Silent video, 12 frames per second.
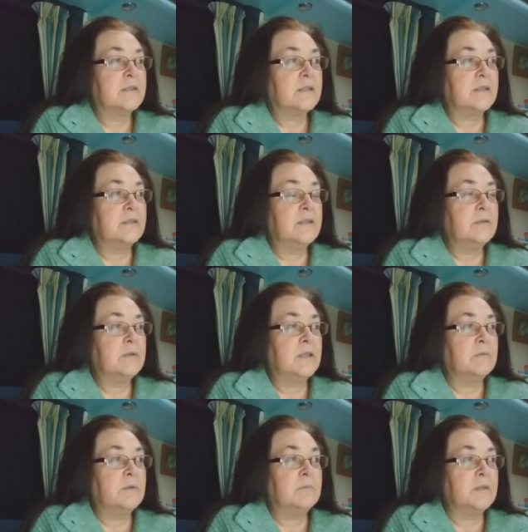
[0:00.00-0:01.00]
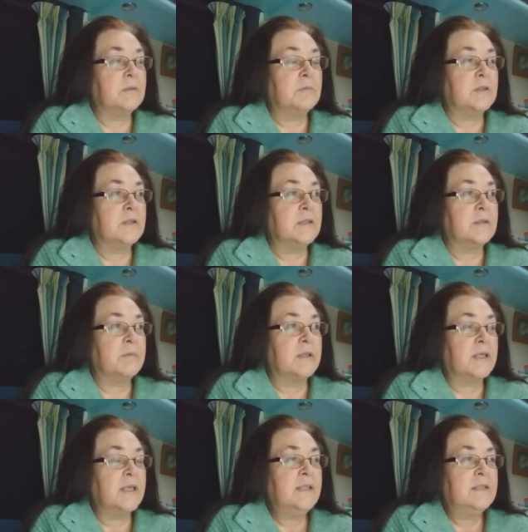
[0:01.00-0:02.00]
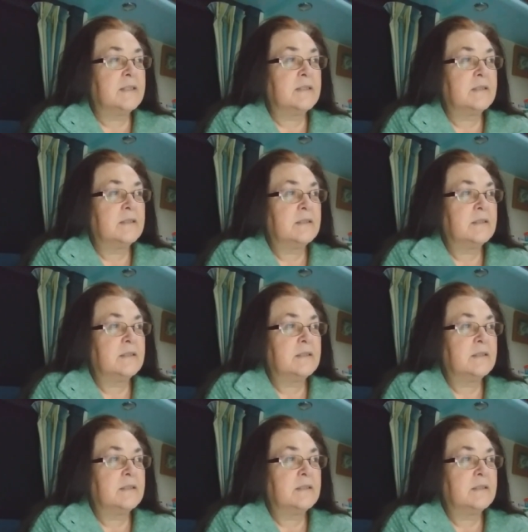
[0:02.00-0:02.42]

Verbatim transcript: They can do what they want with their bodies, but kids,